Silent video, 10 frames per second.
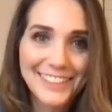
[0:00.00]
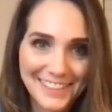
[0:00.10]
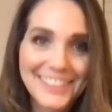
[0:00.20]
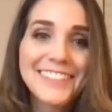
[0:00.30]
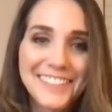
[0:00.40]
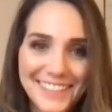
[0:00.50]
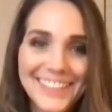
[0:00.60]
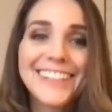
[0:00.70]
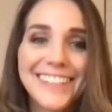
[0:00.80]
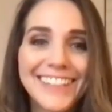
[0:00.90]
at the
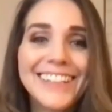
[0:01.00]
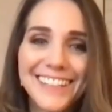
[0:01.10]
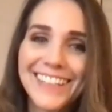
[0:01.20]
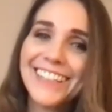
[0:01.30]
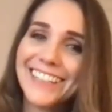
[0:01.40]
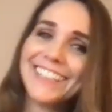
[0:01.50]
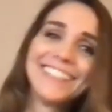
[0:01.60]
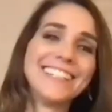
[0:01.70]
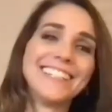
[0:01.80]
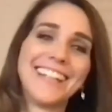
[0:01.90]
silver lining.
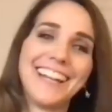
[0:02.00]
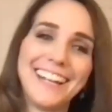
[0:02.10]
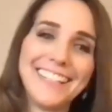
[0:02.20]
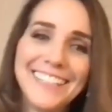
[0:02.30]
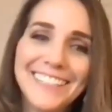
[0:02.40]
But